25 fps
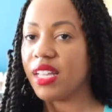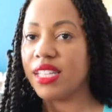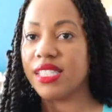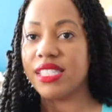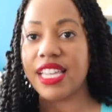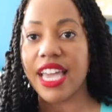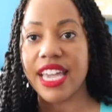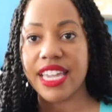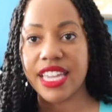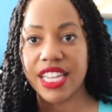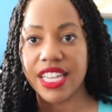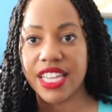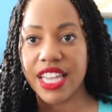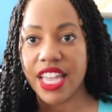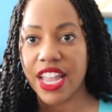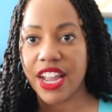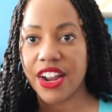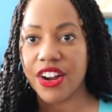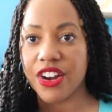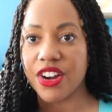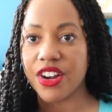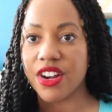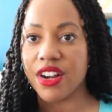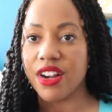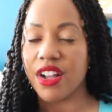taking
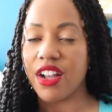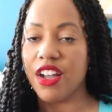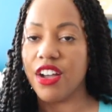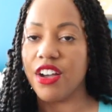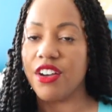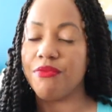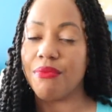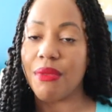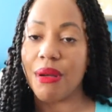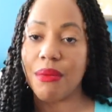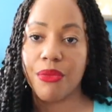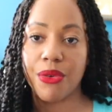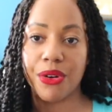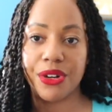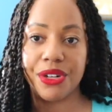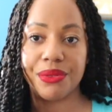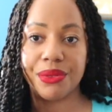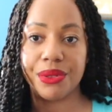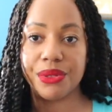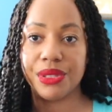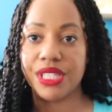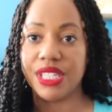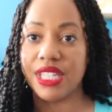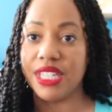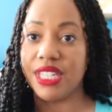care of my morning
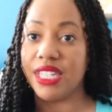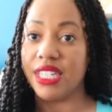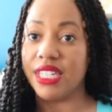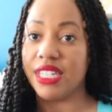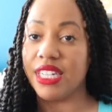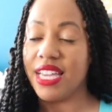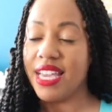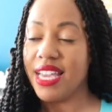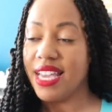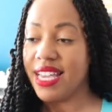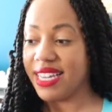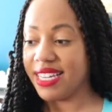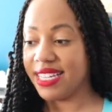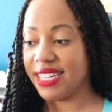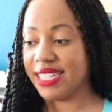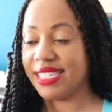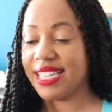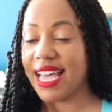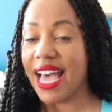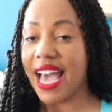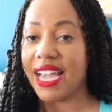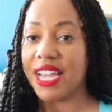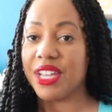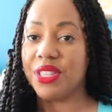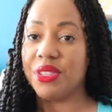routine, and
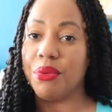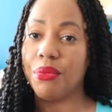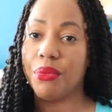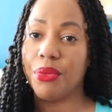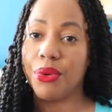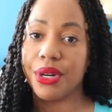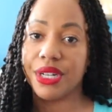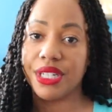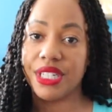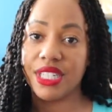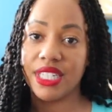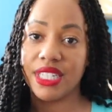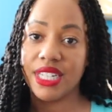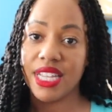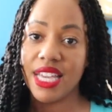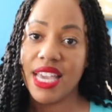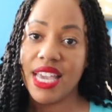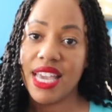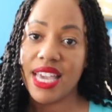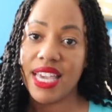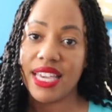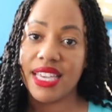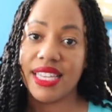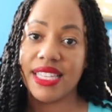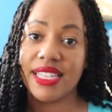attacking the morning
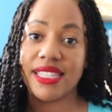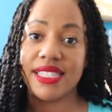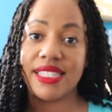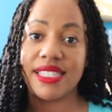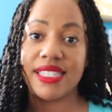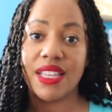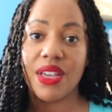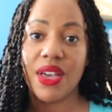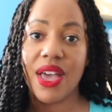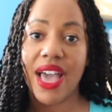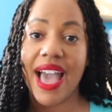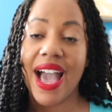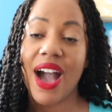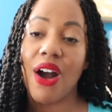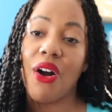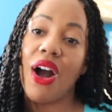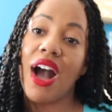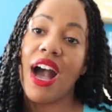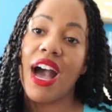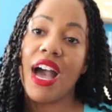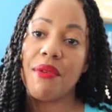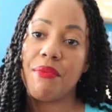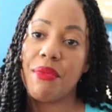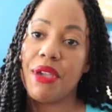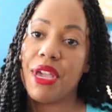is
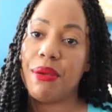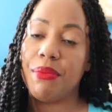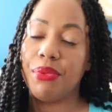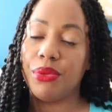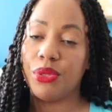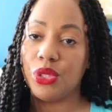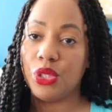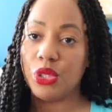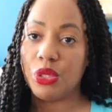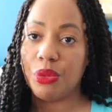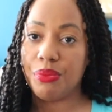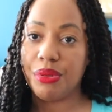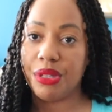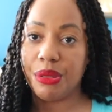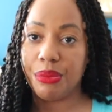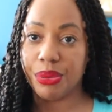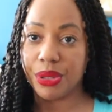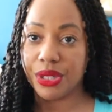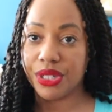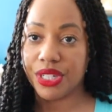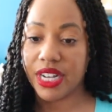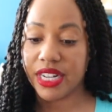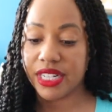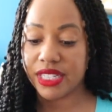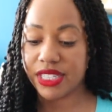how I'm able to be
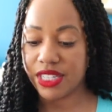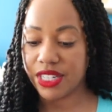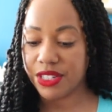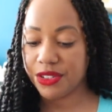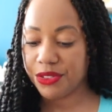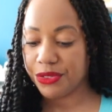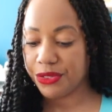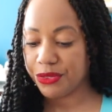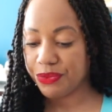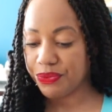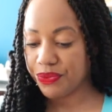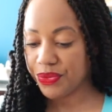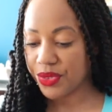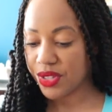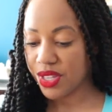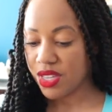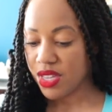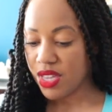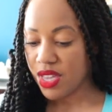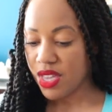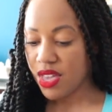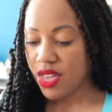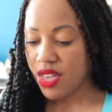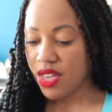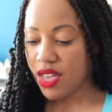productive.
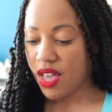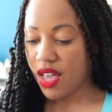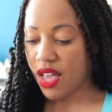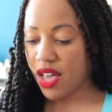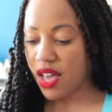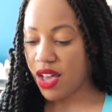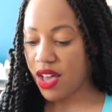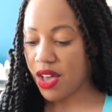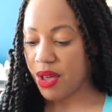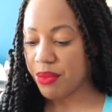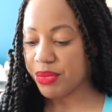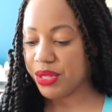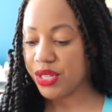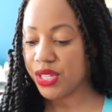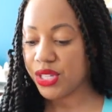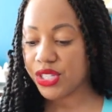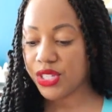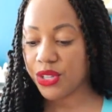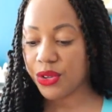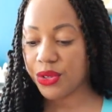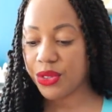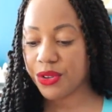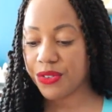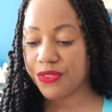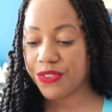
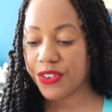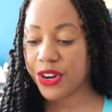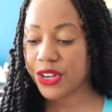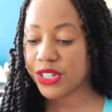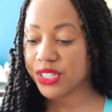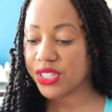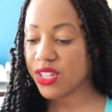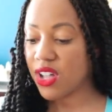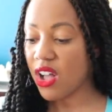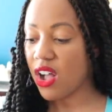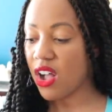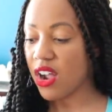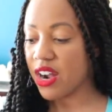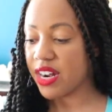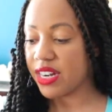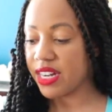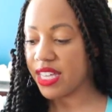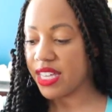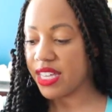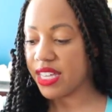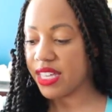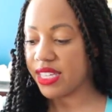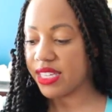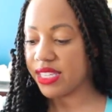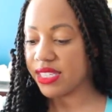So the first card
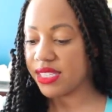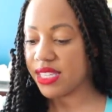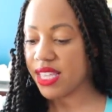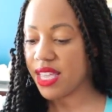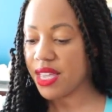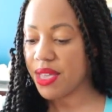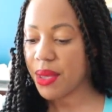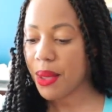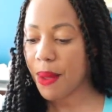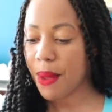is,